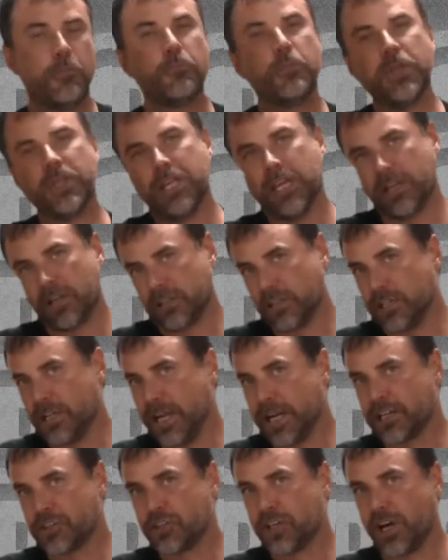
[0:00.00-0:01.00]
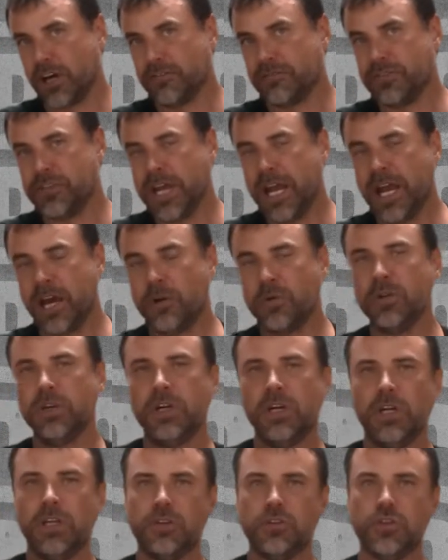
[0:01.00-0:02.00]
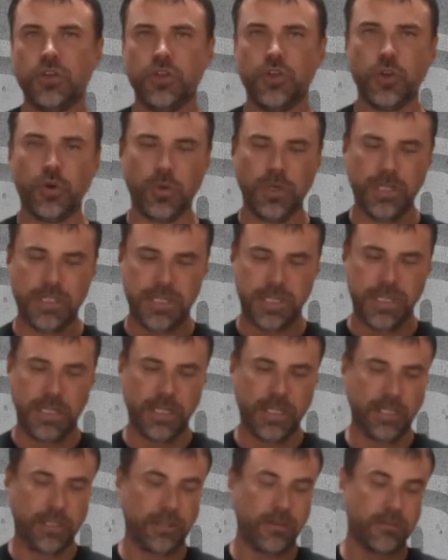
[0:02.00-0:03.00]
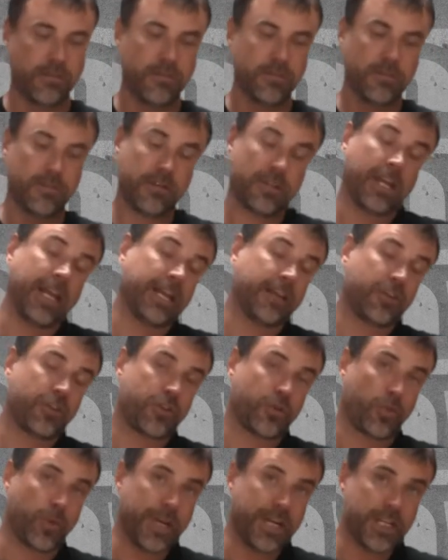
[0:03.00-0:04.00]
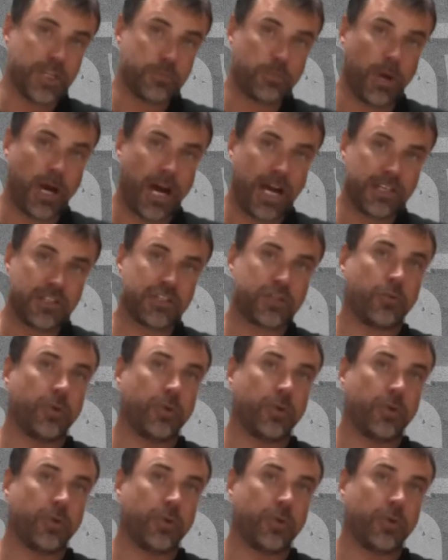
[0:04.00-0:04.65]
But then on the next shelf down, we do it in like 3-inch pots.